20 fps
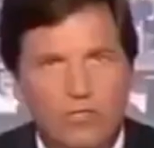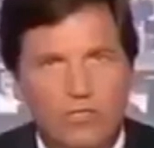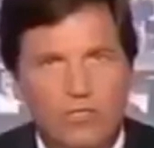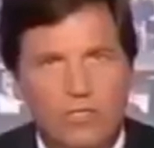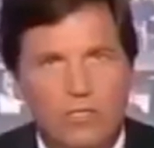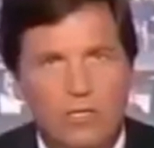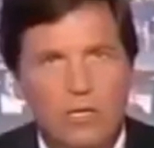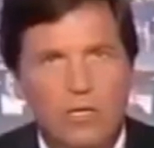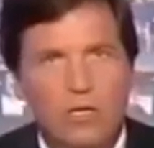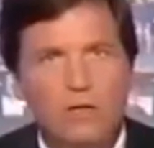which
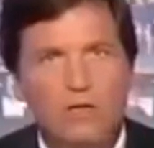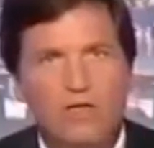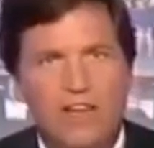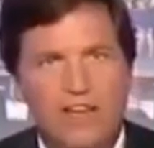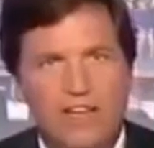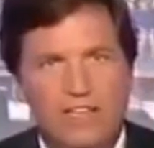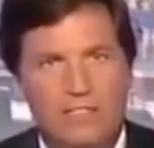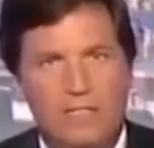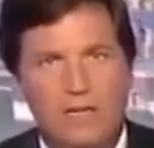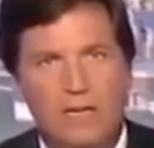is
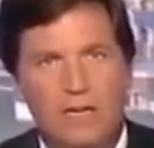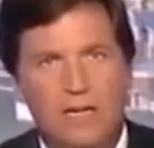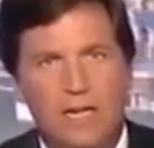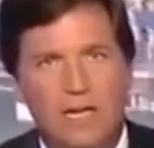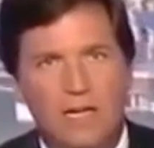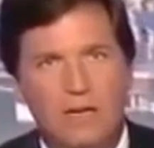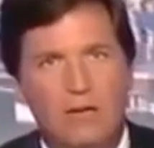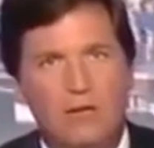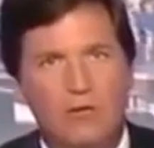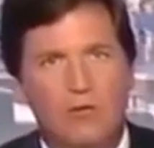
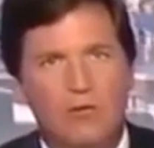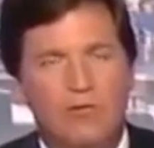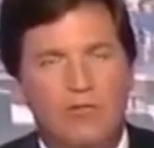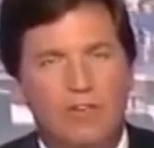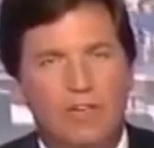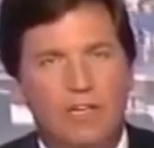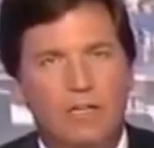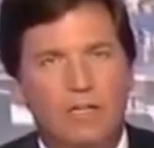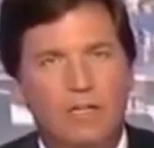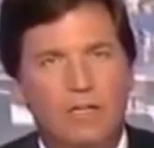fascinating and
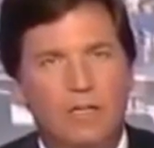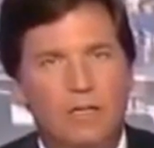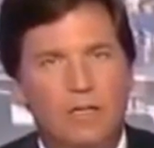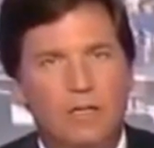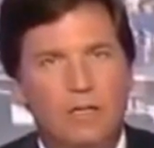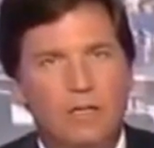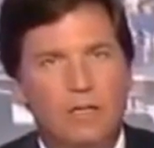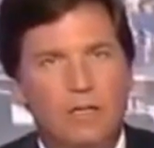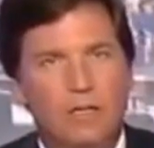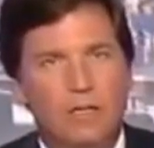unnerving.
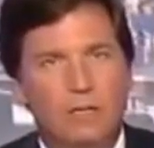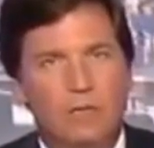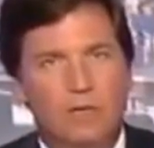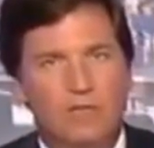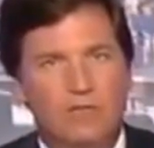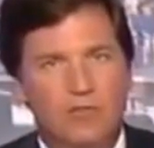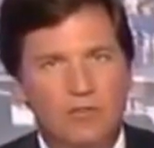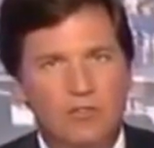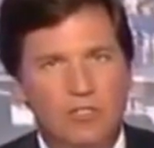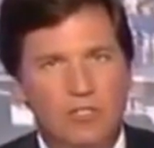
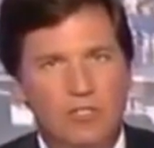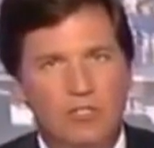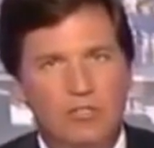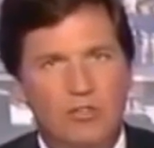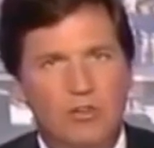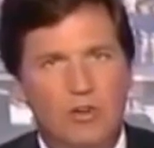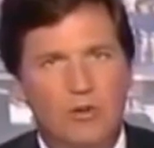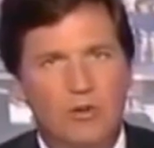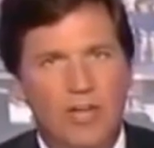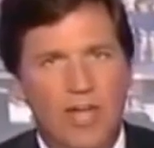But first,
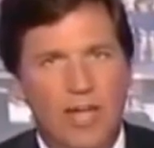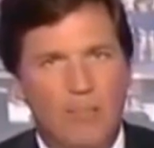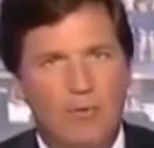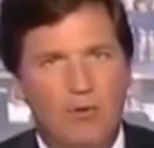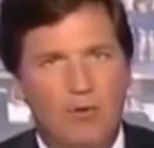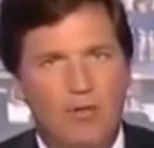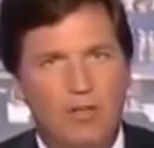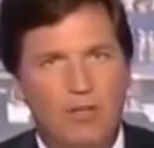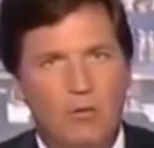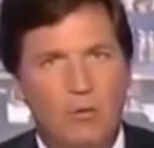as you know,
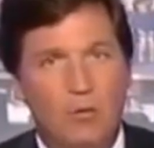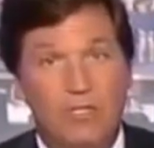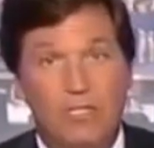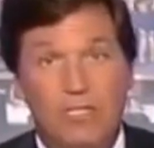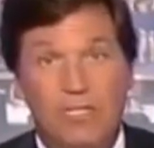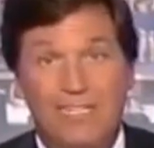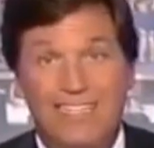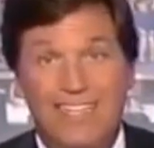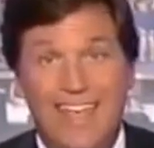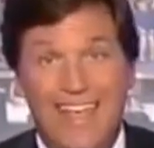Capitol Hill
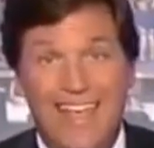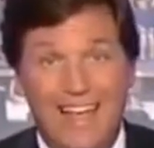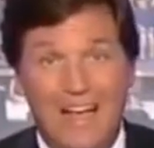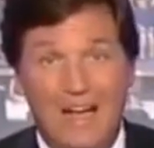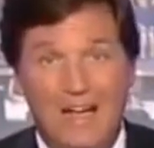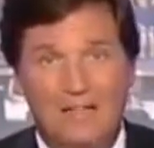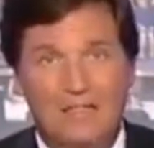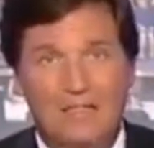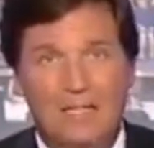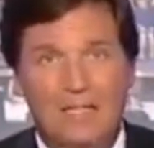was in
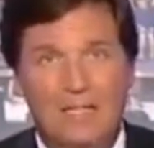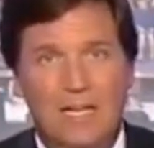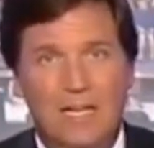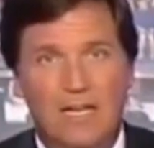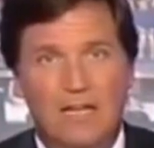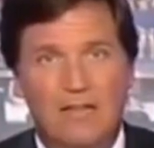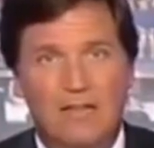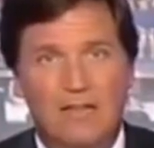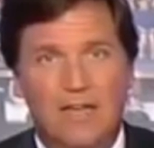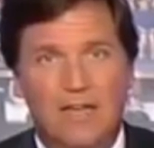chaos
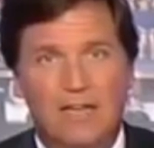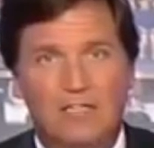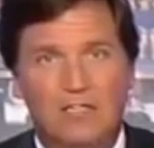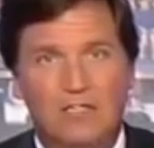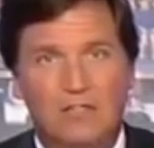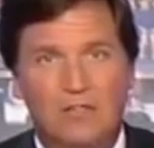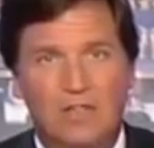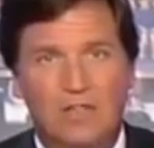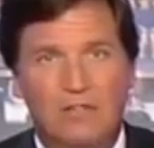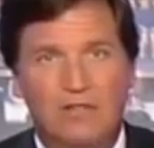today
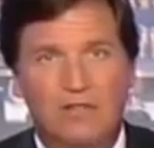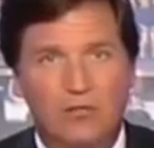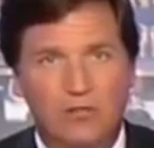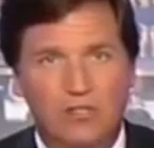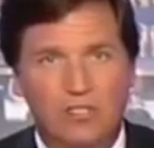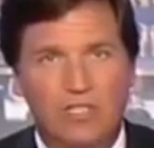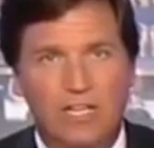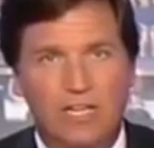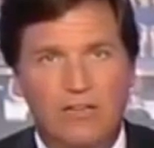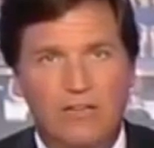thanks to the
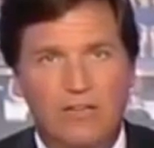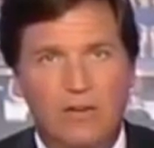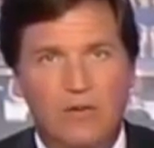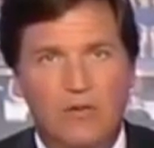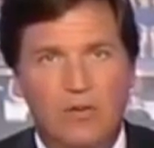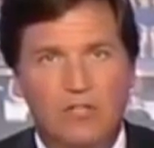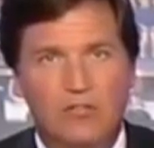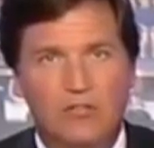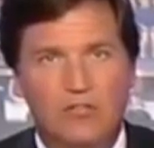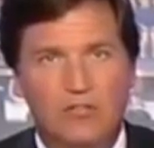first day of
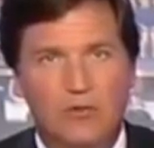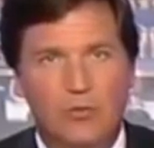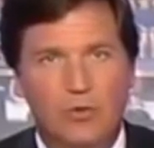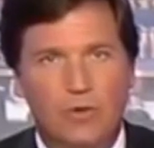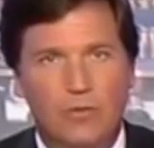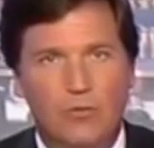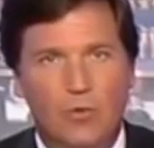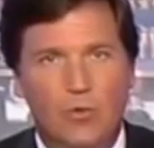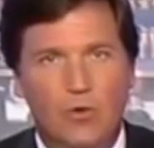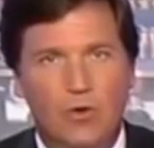hearings for
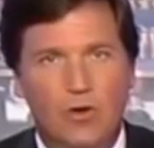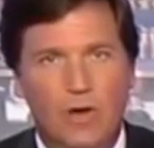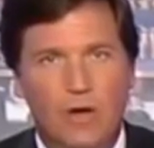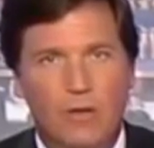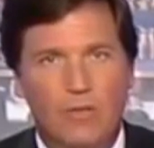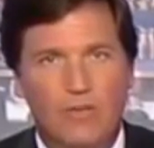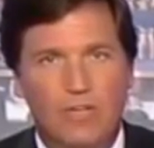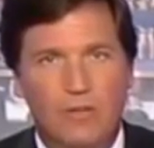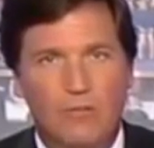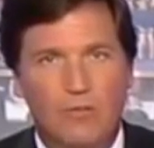Supreme Court
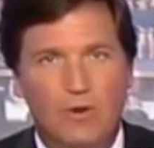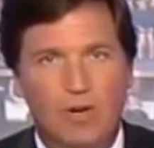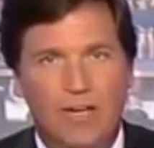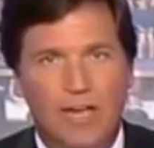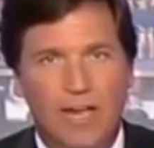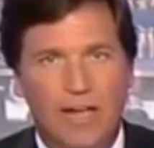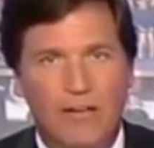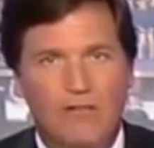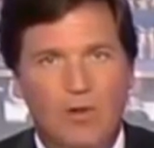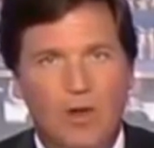nominee
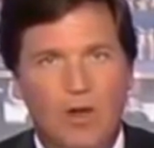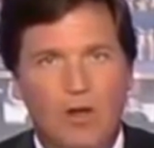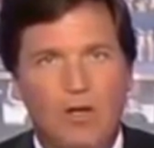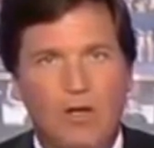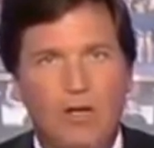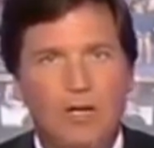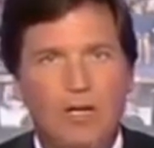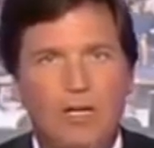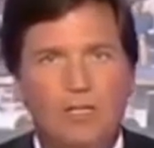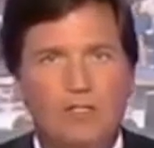Brett Kavanaugh.
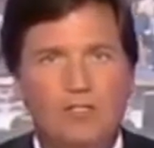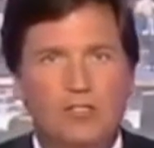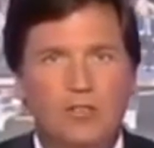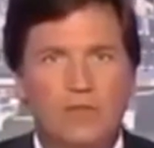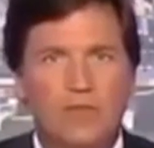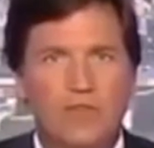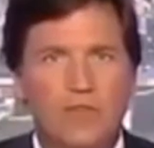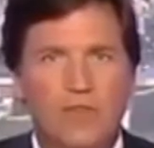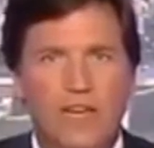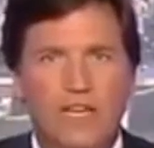
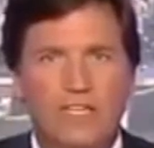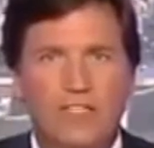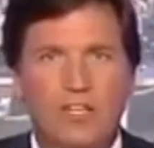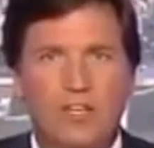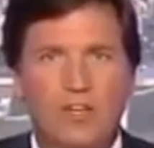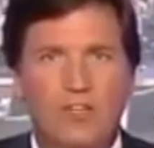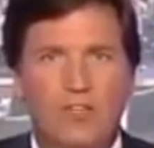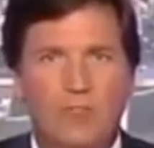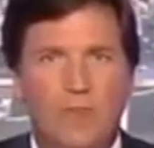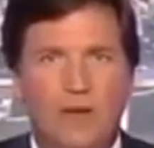Just a few
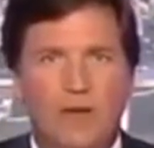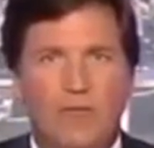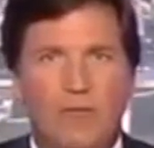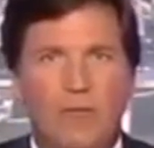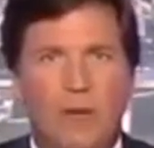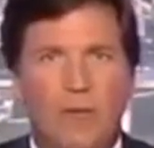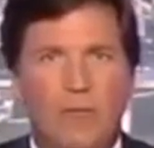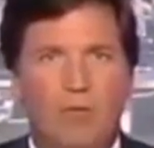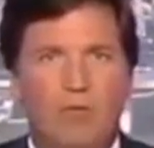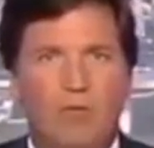days ago, you may
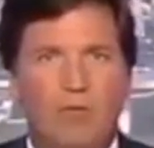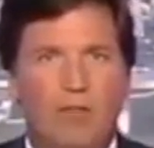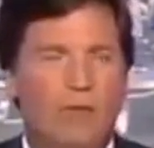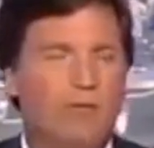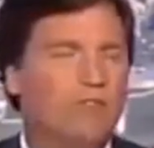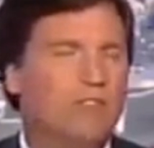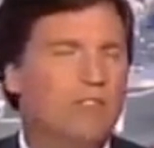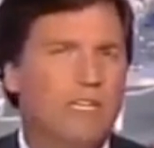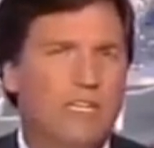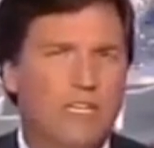remember,
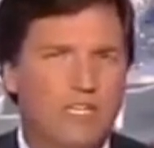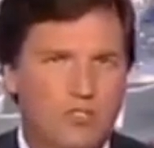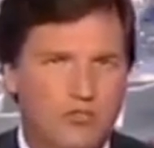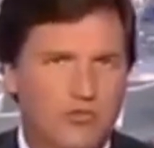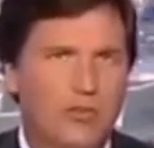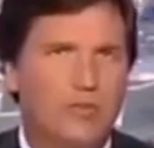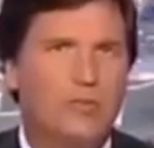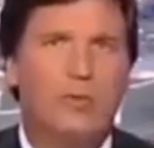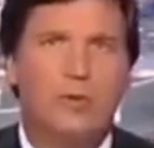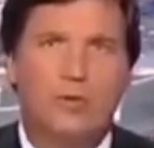that was
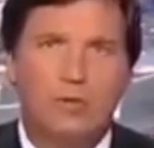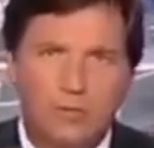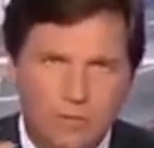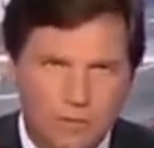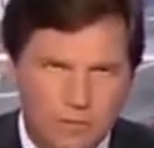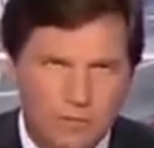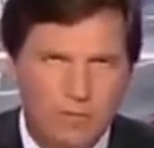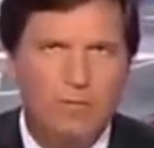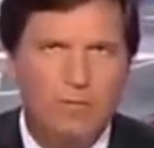history, but